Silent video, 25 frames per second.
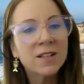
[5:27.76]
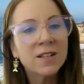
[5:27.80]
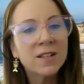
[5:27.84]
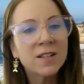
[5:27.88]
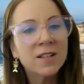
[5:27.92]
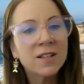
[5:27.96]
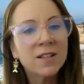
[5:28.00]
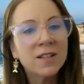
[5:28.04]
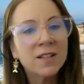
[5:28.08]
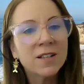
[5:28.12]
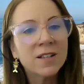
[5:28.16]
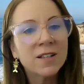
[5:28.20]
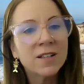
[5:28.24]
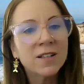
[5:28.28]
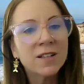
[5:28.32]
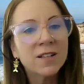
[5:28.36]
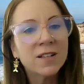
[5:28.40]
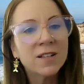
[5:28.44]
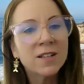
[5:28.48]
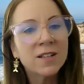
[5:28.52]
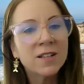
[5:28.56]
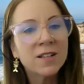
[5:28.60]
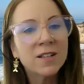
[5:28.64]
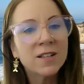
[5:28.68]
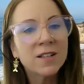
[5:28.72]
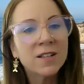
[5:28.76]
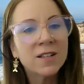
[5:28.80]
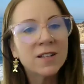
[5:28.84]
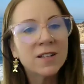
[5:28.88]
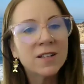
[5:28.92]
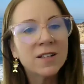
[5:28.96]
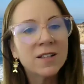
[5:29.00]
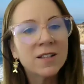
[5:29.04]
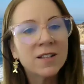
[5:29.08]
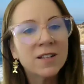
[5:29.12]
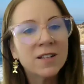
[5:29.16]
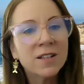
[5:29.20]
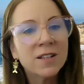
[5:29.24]
sewage into our coastal
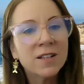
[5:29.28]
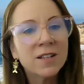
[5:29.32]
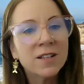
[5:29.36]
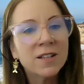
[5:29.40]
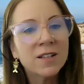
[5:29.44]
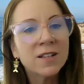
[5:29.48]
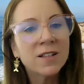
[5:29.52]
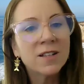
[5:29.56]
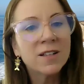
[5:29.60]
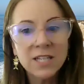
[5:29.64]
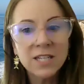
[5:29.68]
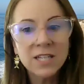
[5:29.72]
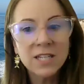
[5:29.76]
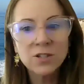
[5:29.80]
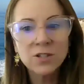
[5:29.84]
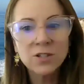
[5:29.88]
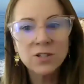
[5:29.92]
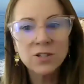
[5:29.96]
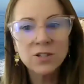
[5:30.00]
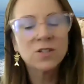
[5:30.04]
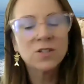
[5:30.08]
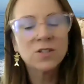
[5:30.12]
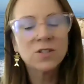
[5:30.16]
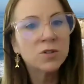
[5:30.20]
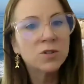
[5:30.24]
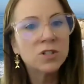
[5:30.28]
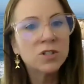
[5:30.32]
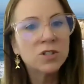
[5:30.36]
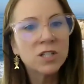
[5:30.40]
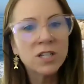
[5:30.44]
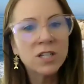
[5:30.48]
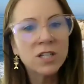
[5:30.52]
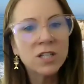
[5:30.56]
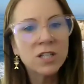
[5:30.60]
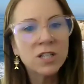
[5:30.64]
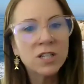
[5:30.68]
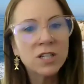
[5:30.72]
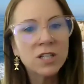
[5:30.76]
waters of pollution in the
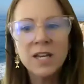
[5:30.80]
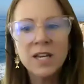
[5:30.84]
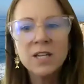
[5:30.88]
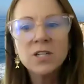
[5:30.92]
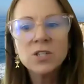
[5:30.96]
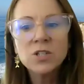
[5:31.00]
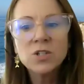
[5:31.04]
Bay,